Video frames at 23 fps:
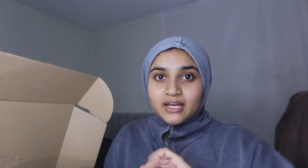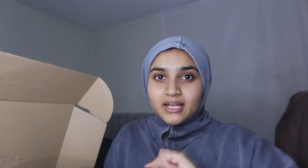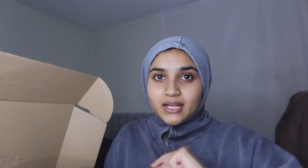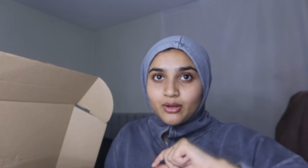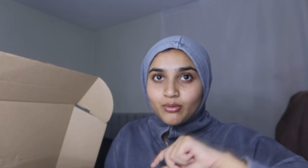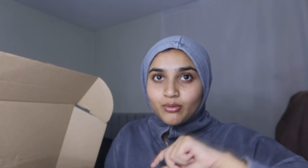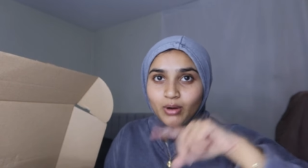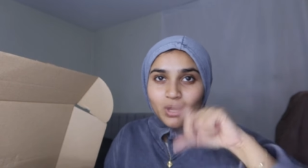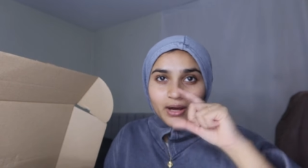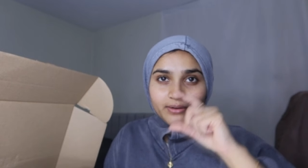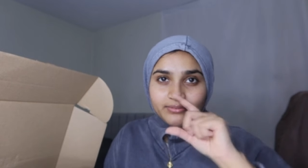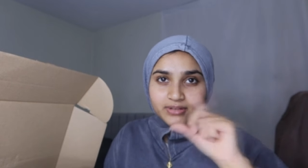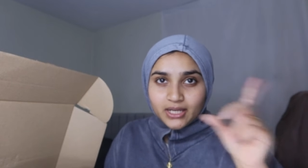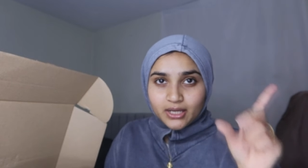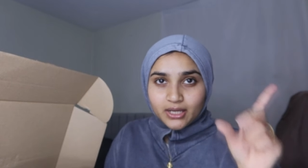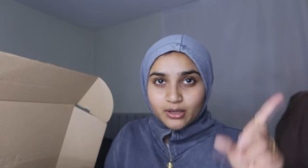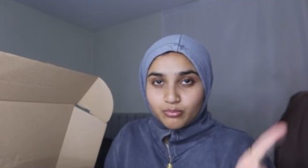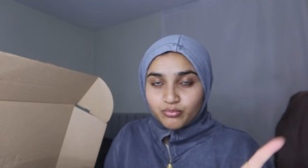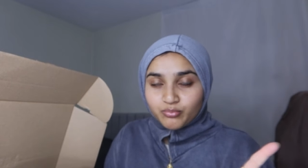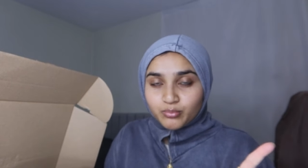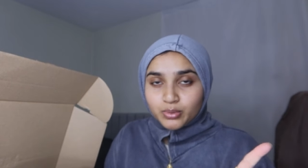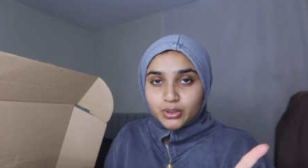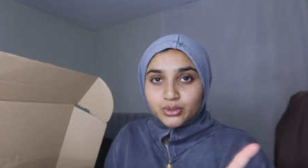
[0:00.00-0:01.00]
It will have like a
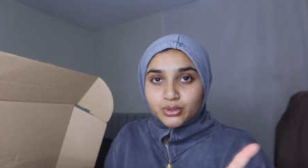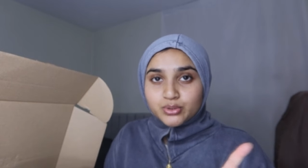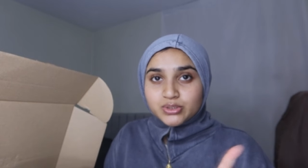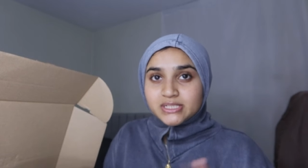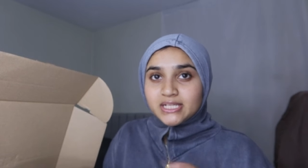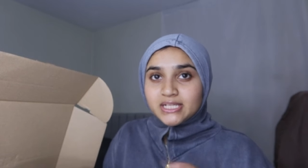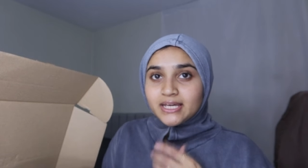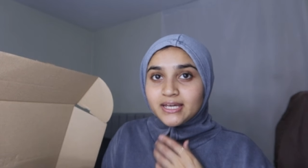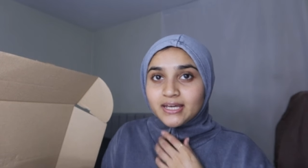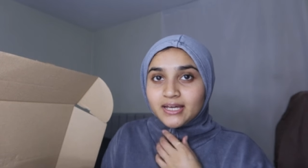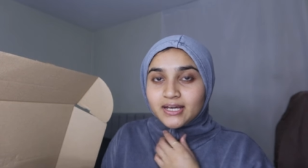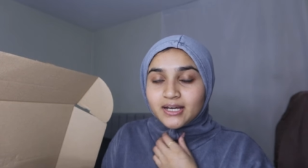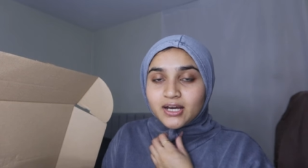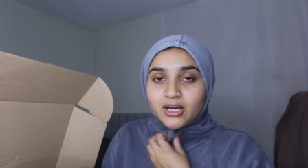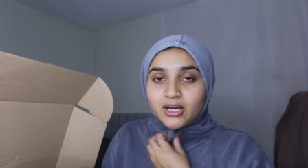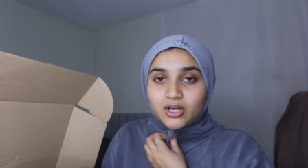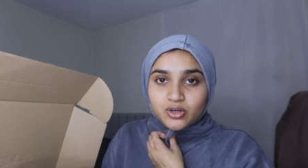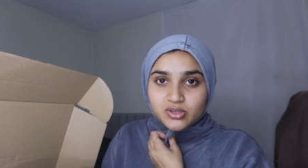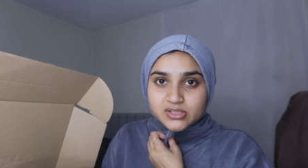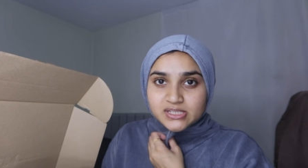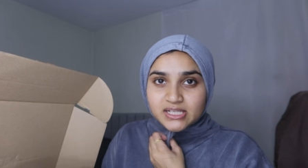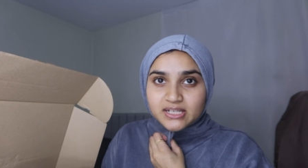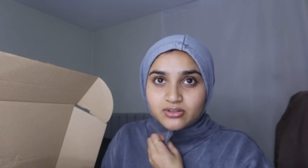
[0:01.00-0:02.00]
blue tick
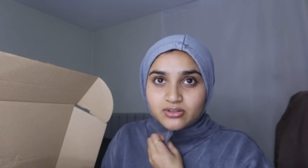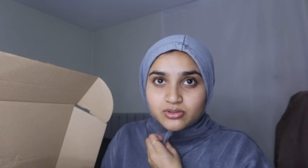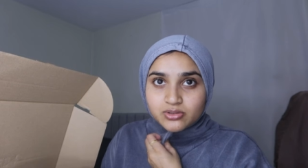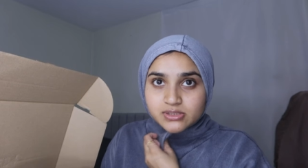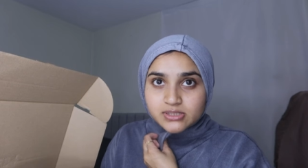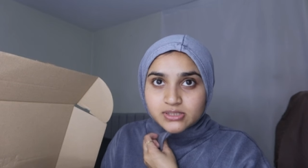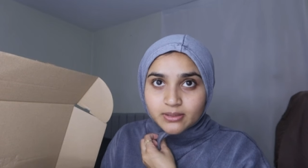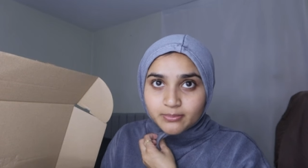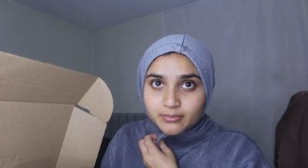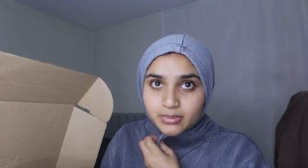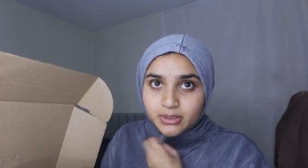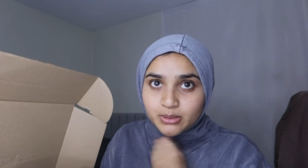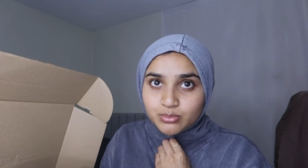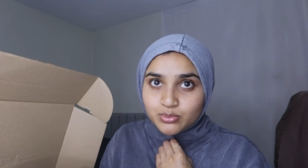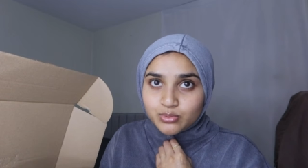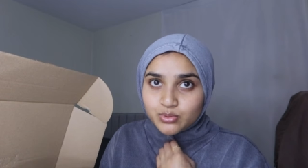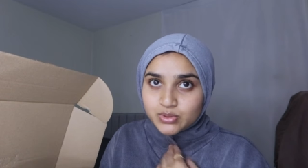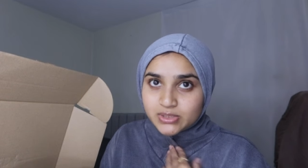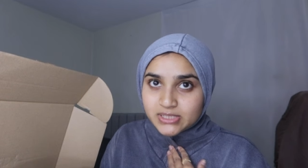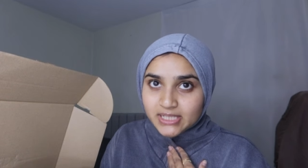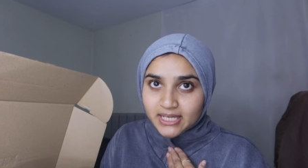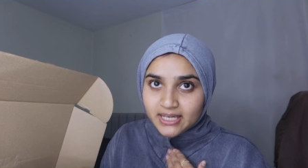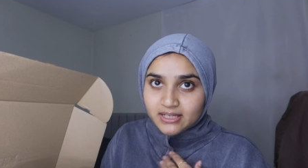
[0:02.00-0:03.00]
because I know some
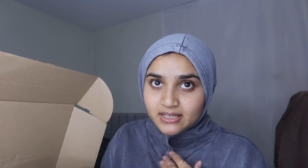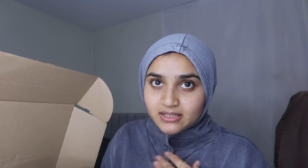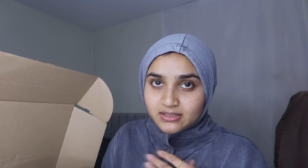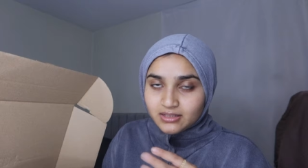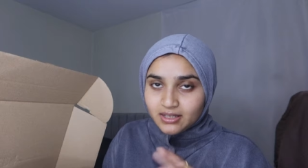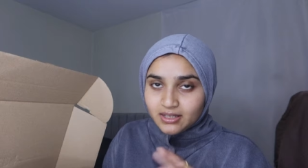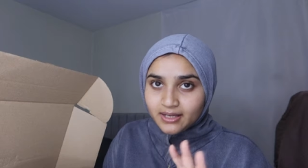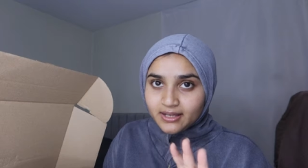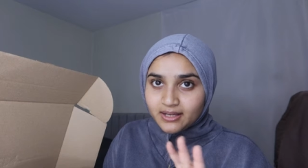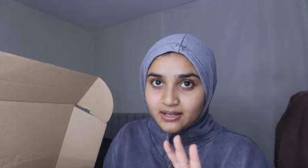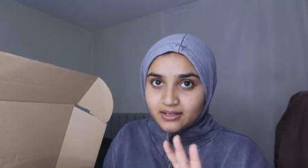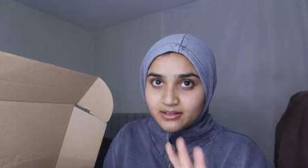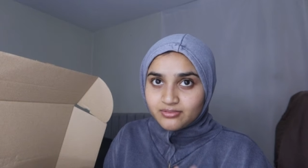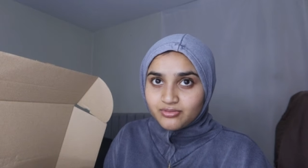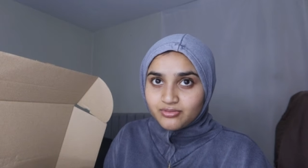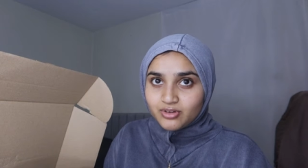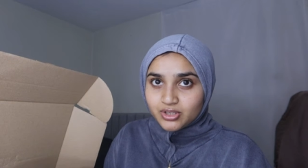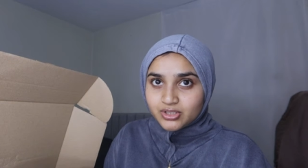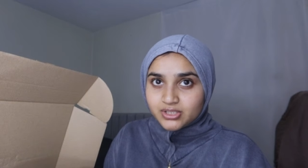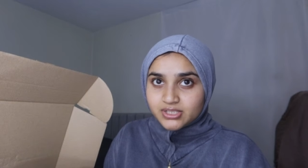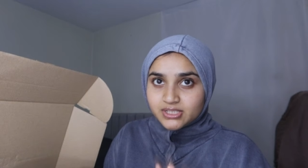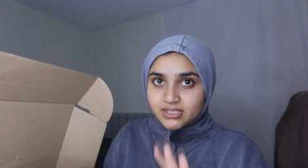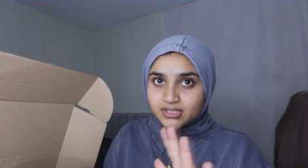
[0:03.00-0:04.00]
people take like
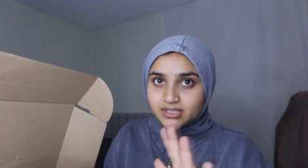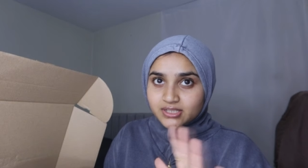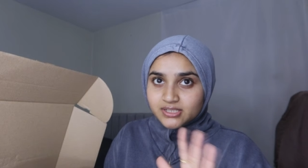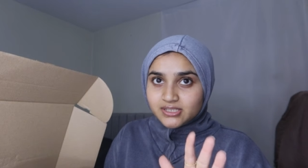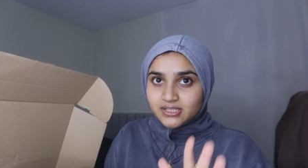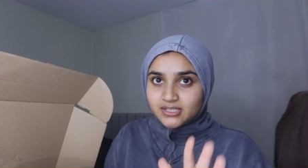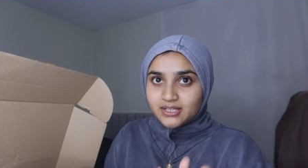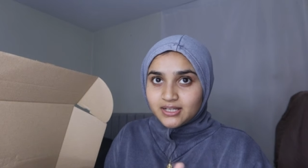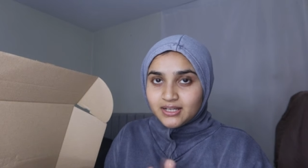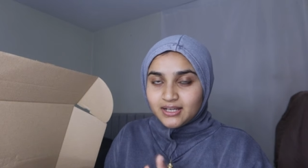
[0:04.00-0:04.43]
advantage